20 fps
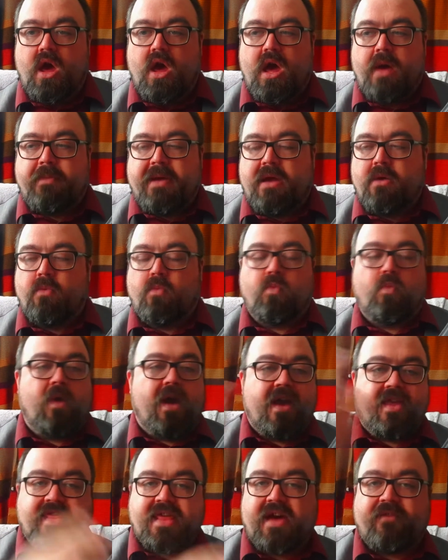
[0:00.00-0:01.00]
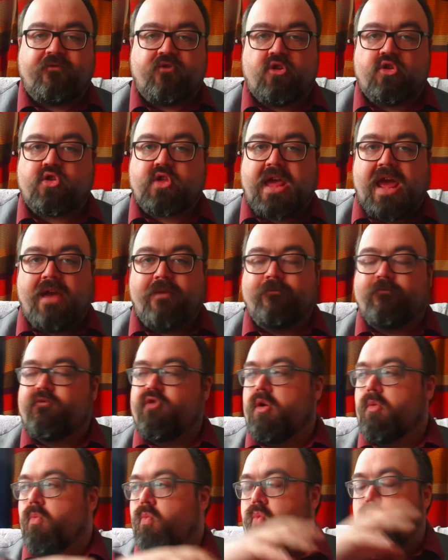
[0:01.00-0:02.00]
about where Davros came
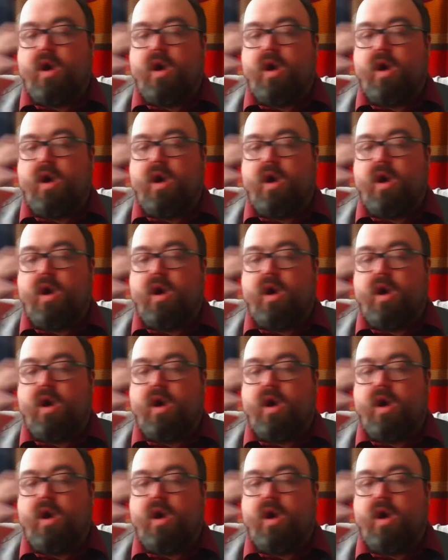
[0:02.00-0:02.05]
from,